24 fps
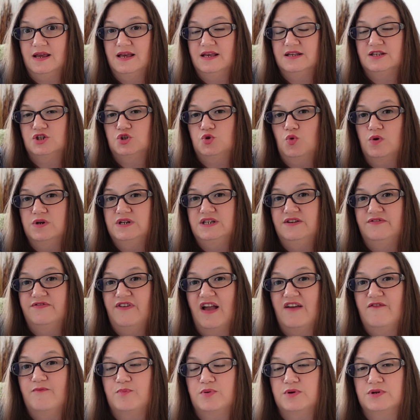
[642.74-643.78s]
is
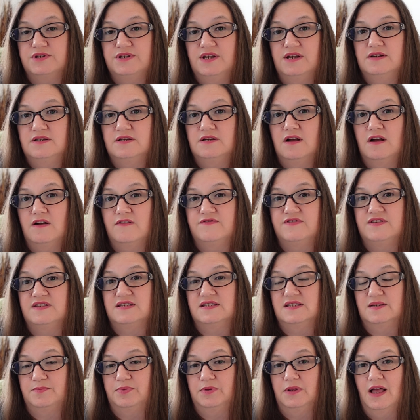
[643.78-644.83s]
25% of the
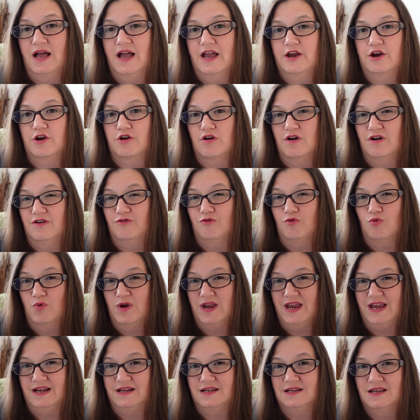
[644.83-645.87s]
supplier of
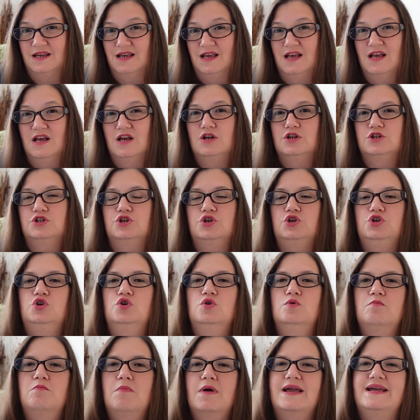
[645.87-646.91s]
wheat. So
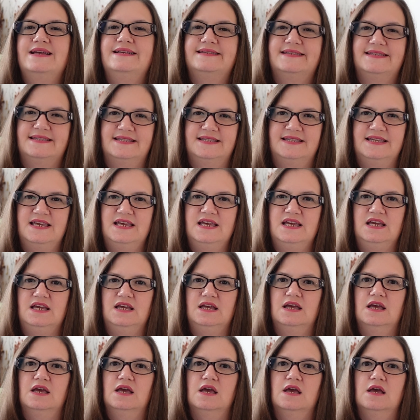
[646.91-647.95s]
you might
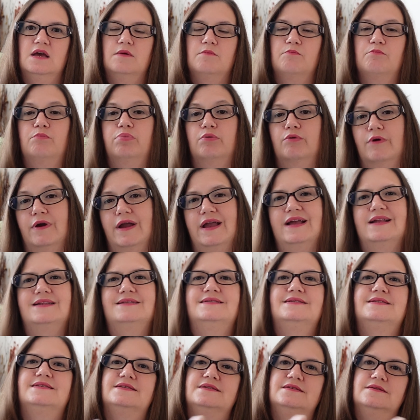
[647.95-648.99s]
see
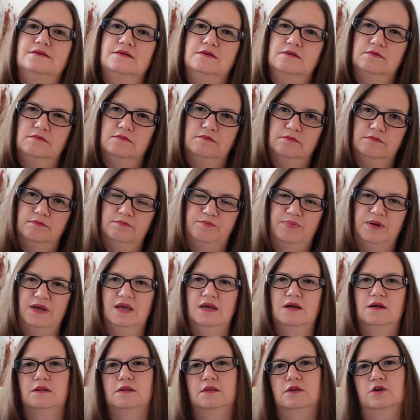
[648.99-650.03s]
breads
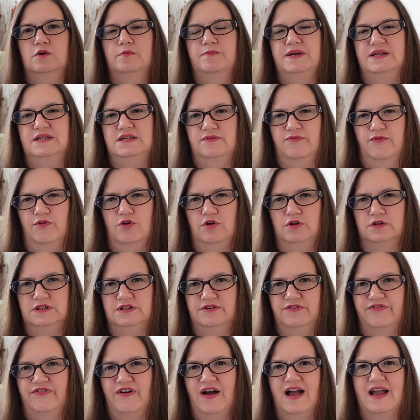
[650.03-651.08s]
being a little bit difficult
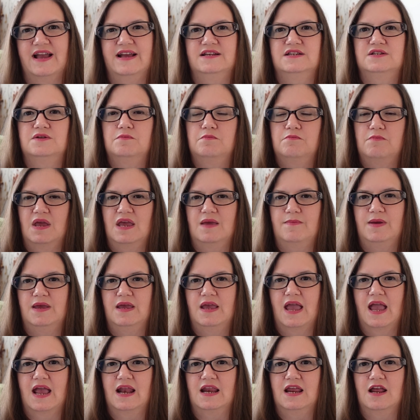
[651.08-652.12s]
to find,
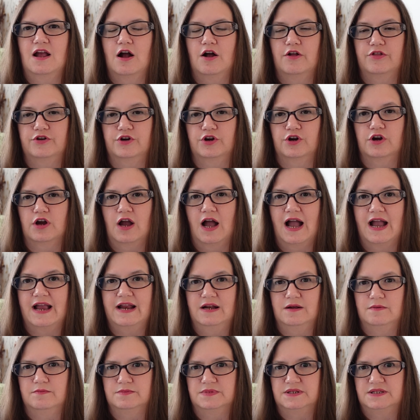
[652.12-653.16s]
maybe any other
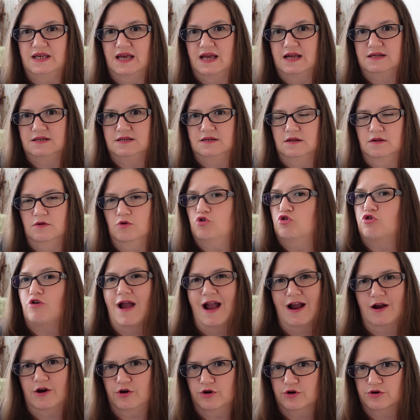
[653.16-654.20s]
items that
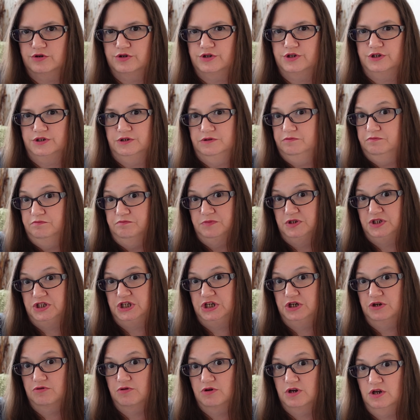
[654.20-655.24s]
crackers,
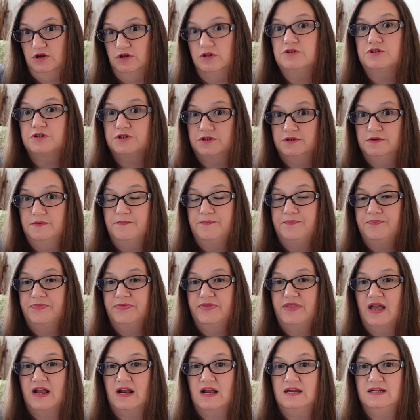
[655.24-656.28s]
cereals
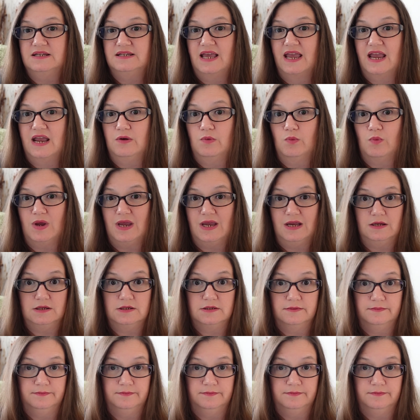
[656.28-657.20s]
that contain wheat.